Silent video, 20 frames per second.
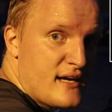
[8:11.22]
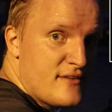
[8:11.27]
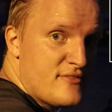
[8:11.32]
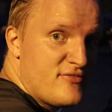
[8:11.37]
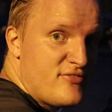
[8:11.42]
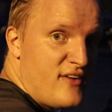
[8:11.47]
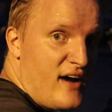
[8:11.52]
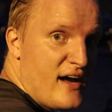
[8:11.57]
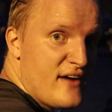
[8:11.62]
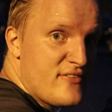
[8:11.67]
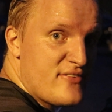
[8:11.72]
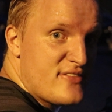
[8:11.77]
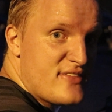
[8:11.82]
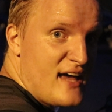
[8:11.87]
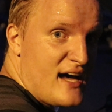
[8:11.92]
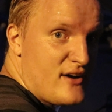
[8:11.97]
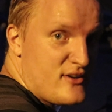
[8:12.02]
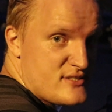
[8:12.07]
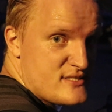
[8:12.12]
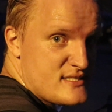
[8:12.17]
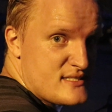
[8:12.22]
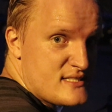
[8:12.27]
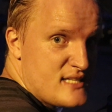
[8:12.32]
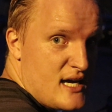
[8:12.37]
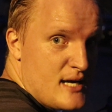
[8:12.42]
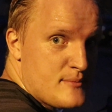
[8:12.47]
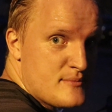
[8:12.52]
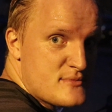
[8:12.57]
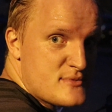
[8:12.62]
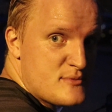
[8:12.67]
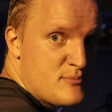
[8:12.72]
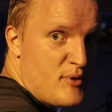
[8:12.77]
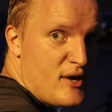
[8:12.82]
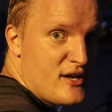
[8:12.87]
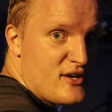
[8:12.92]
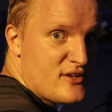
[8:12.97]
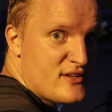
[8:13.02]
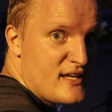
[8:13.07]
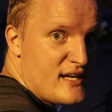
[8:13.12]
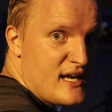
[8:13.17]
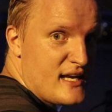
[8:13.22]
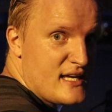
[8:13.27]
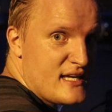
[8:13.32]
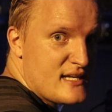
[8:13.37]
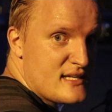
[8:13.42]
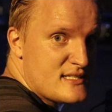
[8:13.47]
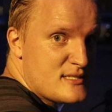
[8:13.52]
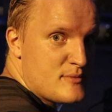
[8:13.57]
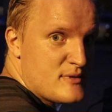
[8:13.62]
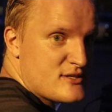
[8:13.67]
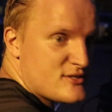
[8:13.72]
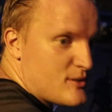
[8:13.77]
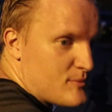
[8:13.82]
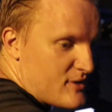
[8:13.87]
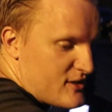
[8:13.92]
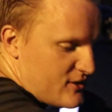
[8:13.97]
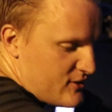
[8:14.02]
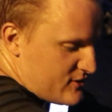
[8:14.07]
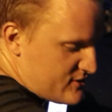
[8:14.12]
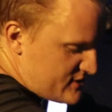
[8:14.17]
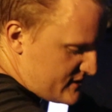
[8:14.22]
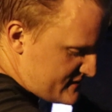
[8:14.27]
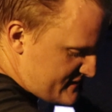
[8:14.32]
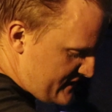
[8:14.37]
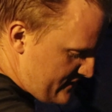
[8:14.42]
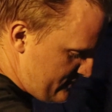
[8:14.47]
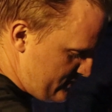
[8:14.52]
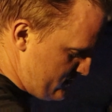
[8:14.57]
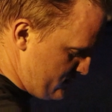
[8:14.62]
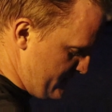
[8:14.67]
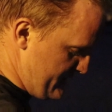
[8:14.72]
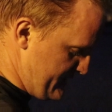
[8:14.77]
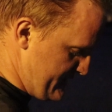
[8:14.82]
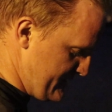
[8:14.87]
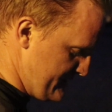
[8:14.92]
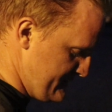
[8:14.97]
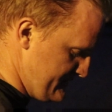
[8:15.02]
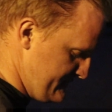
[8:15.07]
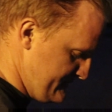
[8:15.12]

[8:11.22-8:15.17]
5,000 times brighter than I need it to be, so I'm gonna go adjust that real quick.